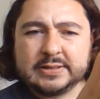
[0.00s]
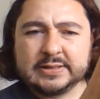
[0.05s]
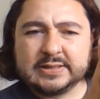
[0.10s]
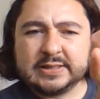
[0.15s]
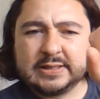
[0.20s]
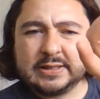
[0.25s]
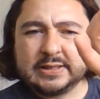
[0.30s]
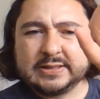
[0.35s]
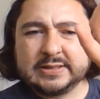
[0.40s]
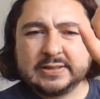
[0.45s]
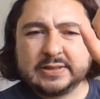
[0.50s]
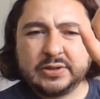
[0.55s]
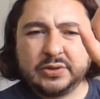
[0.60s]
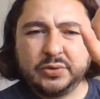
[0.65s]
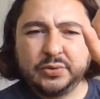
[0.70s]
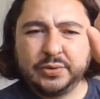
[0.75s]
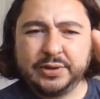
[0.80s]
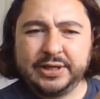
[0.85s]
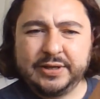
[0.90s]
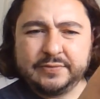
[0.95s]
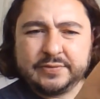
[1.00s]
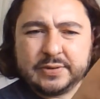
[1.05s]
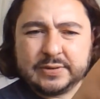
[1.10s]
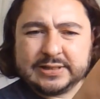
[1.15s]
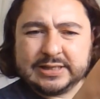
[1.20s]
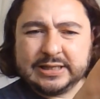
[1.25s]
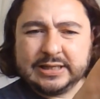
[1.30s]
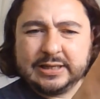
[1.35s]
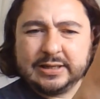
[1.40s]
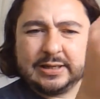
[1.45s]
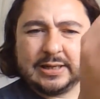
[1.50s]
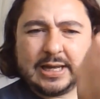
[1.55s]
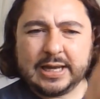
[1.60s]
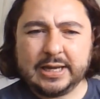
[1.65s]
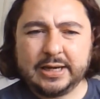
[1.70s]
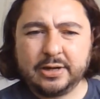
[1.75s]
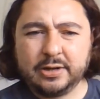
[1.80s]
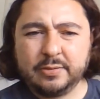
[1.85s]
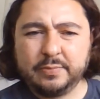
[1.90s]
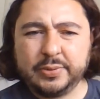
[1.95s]
This is a new leaf, so it's a little
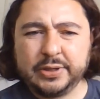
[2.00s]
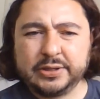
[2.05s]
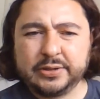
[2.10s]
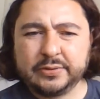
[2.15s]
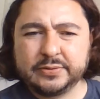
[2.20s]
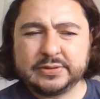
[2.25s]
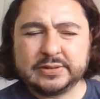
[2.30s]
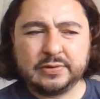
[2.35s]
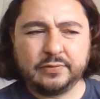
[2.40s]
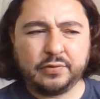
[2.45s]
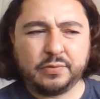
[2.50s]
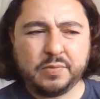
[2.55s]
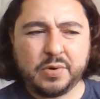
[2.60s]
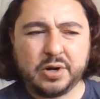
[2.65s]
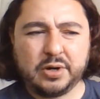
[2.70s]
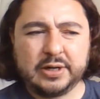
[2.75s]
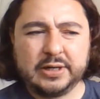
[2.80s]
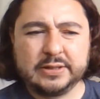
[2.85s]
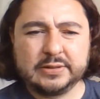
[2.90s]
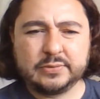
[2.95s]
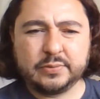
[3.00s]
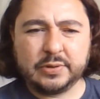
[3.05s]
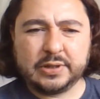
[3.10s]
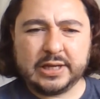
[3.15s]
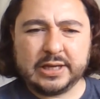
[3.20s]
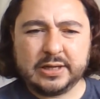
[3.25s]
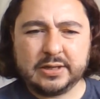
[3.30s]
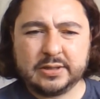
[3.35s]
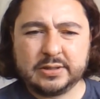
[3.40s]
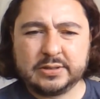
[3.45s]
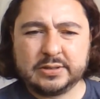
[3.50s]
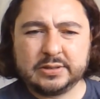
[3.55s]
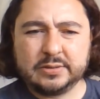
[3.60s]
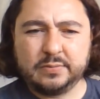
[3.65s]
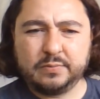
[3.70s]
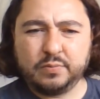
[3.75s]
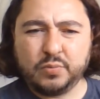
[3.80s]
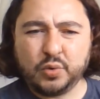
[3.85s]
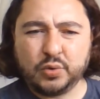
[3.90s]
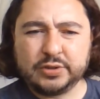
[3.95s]
lighter, but those silver markings will get
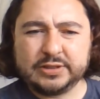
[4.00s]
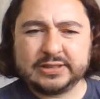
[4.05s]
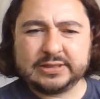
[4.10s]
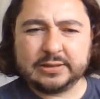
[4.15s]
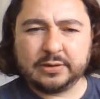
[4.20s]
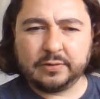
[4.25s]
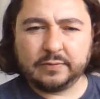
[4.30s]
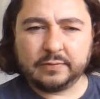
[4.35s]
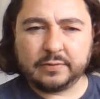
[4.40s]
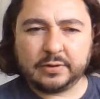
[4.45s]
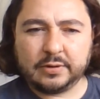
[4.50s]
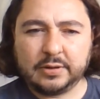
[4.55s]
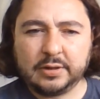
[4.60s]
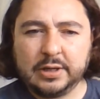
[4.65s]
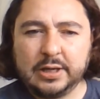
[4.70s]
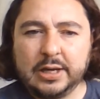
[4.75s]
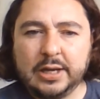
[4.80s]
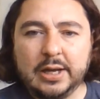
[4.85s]
more silver.